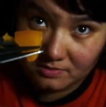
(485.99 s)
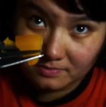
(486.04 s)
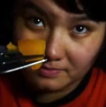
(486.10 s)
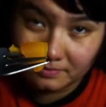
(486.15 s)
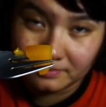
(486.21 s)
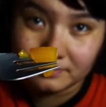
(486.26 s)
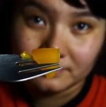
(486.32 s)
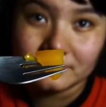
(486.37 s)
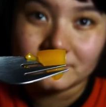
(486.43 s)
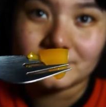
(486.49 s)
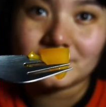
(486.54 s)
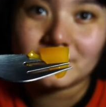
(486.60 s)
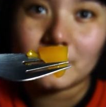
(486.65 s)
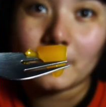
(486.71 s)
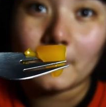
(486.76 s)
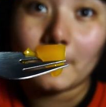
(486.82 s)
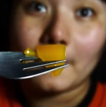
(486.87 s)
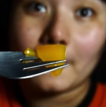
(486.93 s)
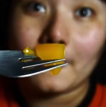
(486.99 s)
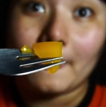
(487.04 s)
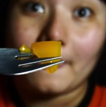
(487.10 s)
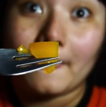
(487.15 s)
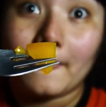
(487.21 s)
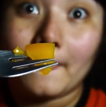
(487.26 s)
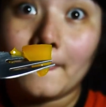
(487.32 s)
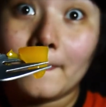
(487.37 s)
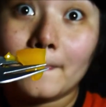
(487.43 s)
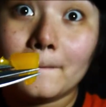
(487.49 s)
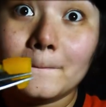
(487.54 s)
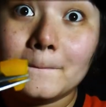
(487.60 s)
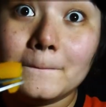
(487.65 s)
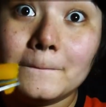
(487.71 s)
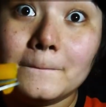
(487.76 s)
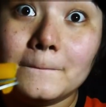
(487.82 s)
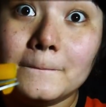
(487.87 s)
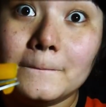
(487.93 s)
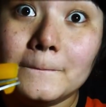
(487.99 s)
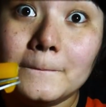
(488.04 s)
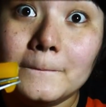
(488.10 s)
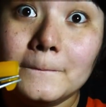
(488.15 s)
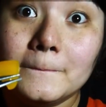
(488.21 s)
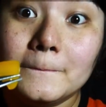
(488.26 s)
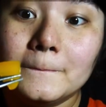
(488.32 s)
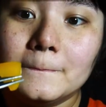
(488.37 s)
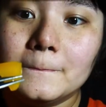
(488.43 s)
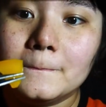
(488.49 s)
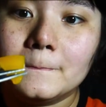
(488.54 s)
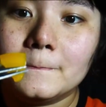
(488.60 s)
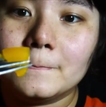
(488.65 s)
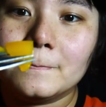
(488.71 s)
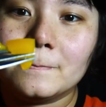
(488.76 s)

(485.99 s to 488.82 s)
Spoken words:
No one is speaking in this clip.